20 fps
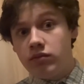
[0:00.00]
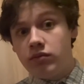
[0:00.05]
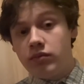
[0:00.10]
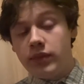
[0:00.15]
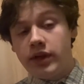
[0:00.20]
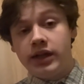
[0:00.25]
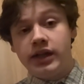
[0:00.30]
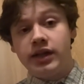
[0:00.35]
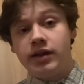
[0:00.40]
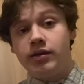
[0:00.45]

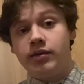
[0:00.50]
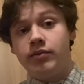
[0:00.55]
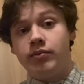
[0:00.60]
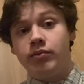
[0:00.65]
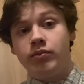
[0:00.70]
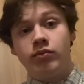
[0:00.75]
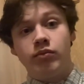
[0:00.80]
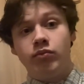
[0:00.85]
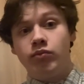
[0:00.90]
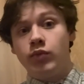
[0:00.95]
a
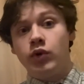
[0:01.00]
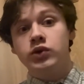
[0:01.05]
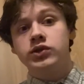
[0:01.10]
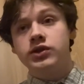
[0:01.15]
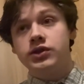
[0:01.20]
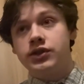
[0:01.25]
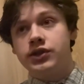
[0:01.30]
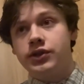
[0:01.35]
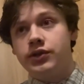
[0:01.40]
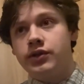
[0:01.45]

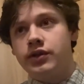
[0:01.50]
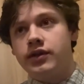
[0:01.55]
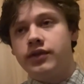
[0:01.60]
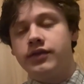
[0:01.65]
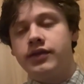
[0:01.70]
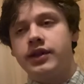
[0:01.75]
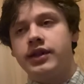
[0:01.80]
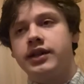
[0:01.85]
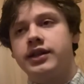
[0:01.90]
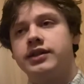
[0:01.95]
multitude of
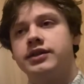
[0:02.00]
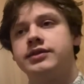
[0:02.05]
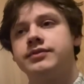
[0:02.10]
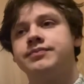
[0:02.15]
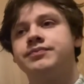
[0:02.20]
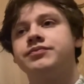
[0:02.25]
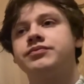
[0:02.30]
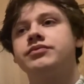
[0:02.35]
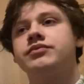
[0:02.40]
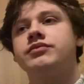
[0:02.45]
things,
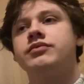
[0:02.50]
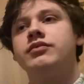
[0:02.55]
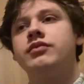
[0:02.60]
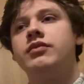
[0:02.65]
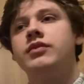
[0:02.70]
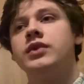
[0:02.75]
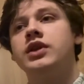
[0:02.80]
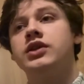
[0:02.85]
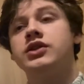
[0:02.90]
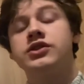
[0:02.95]

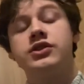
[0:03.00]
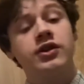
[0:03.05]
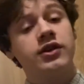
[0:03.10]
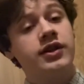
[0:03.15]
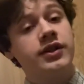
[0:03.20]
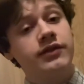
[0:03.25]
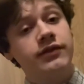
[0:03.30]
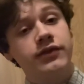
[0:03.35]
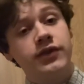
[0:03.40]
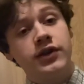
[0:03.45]

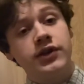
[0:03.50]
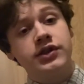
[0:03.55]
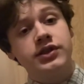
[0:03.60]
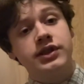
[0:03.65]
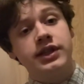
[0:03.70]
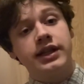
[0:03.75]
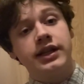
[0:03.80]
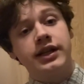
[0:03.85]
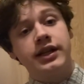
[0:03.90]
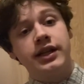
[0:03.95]
starting first
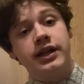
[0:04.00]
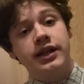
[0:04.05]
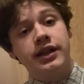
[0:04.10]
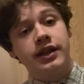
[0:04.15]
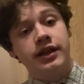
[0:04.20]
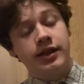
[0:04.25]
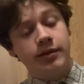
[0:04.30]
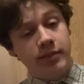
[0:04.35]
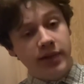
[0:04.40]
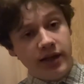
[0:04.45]

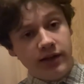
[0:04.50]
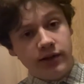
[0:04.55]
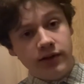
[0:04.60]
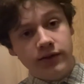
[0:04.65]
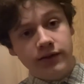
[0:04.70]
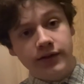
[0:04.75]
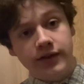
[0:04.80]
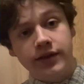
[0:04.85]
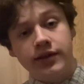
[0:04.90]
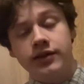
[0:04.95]
in the medical
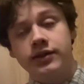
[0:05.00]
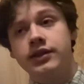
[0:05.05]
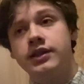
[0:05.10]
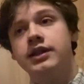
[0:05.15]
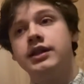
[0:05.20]
field.